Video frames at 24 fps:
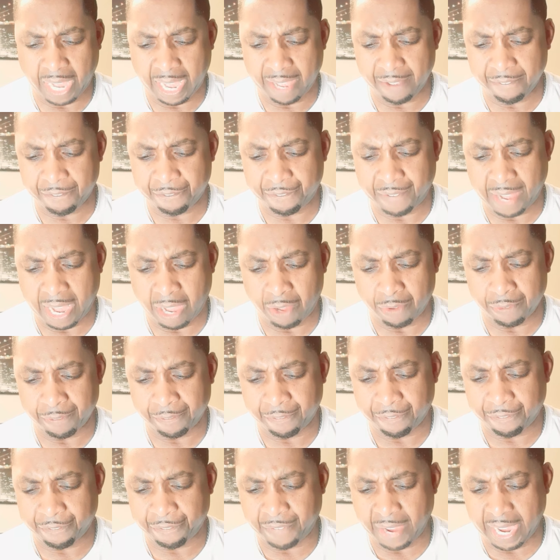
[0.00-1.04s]
I found
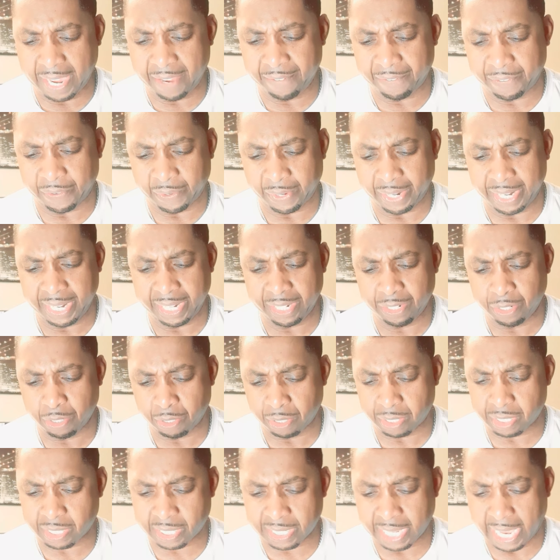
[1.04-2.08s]
favor in
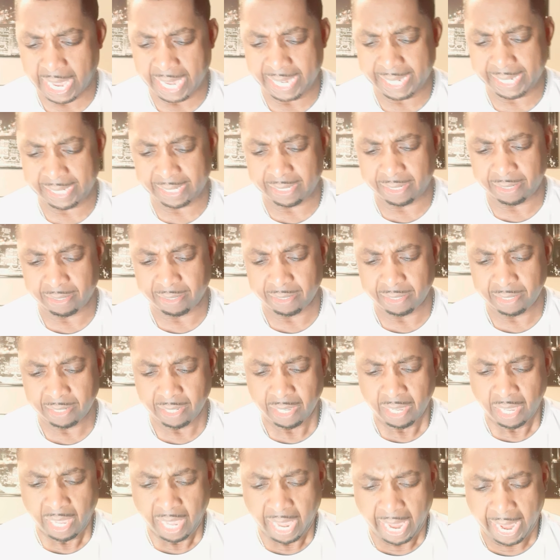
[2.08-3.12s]
your sight,
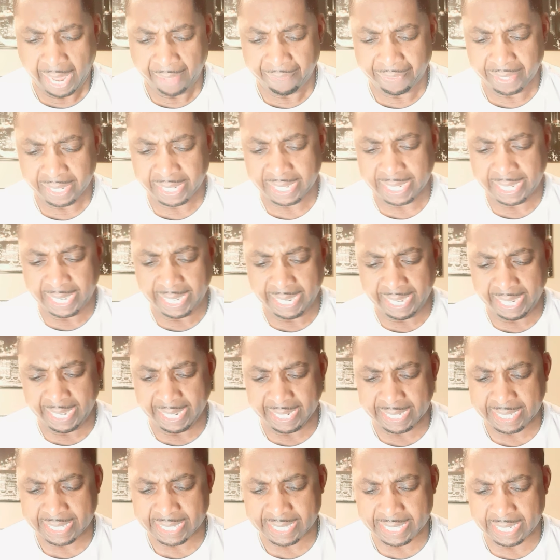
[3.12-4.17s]
and the
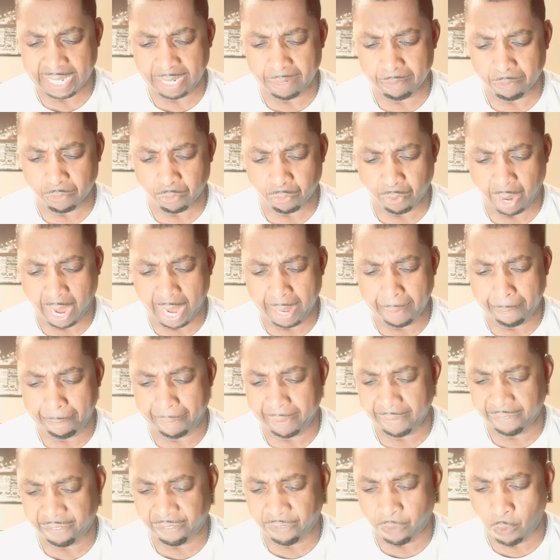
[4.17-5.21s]
king seemed right
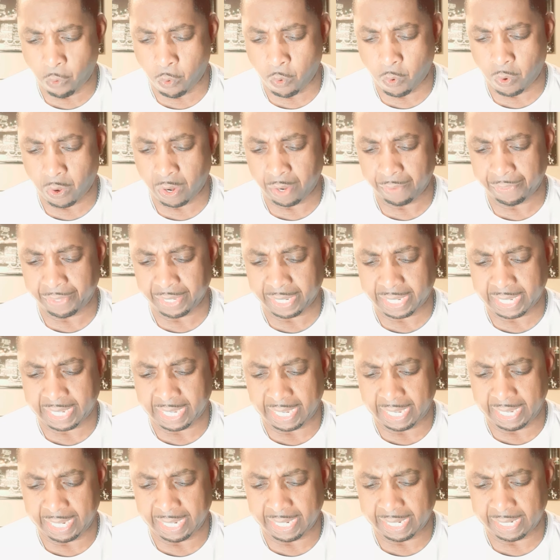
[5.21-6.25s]
before the
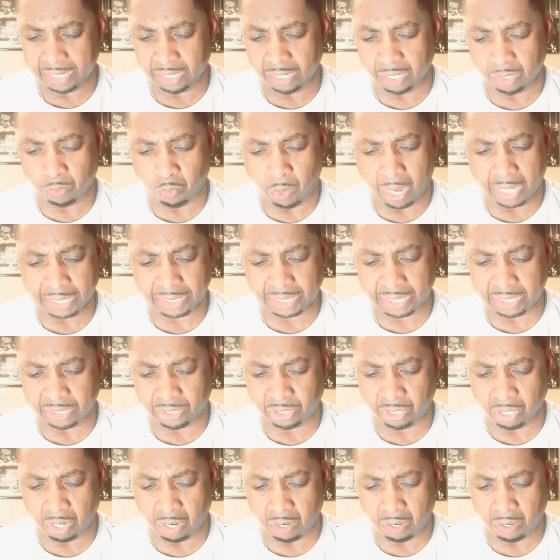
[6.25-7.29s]
king. Look, watch this,
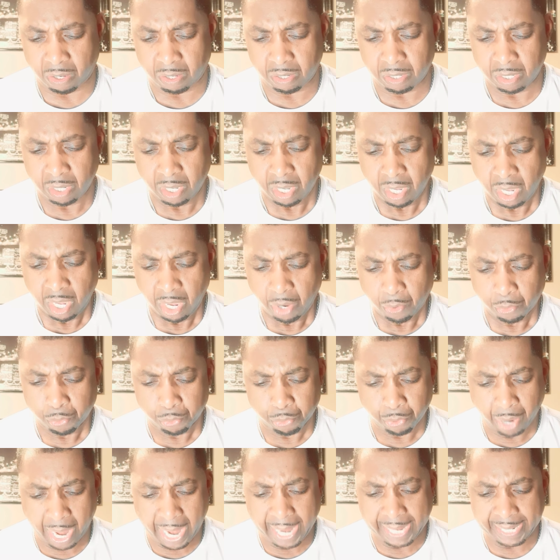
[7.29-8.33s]
y'all.
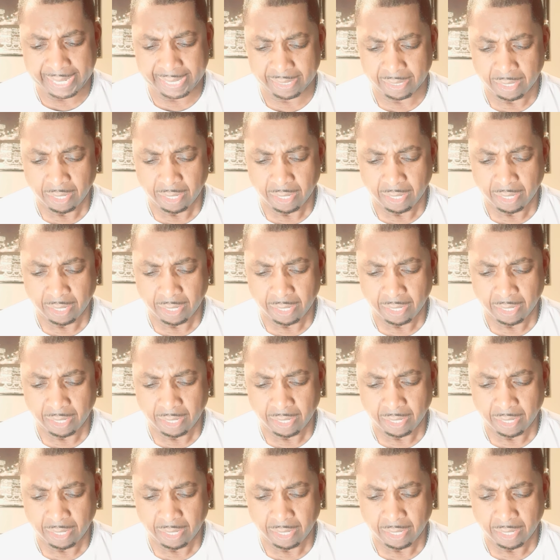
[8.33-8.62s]
Right.